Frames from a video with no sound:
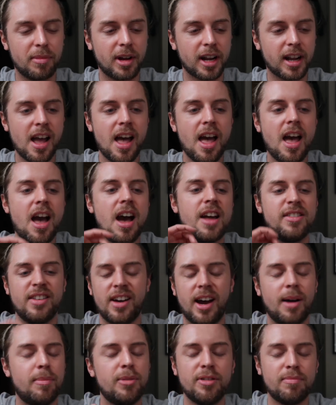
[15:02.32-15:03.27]
I'm like,
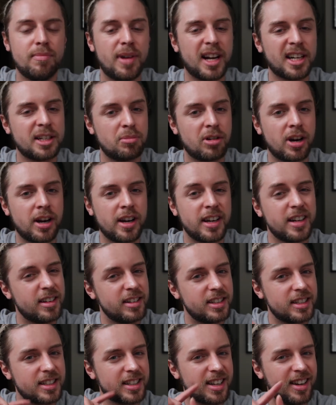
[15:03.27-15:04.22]
no, I'm moving back to Brighton.
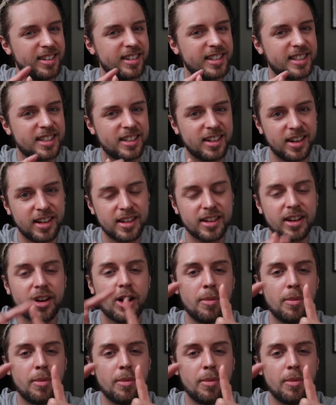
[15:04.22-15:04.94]
I just can't decide.